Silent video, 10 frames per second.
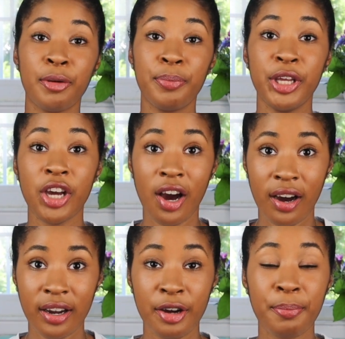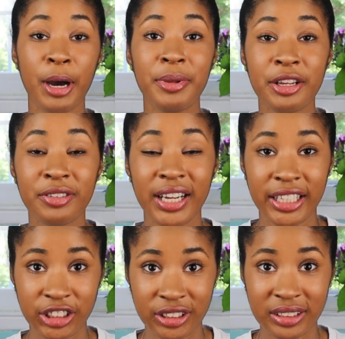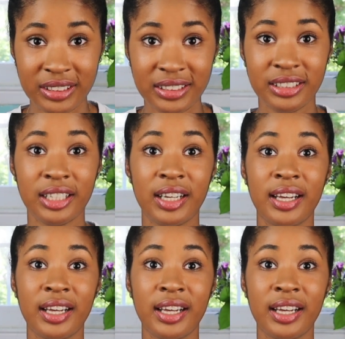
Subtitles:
PR, public relations,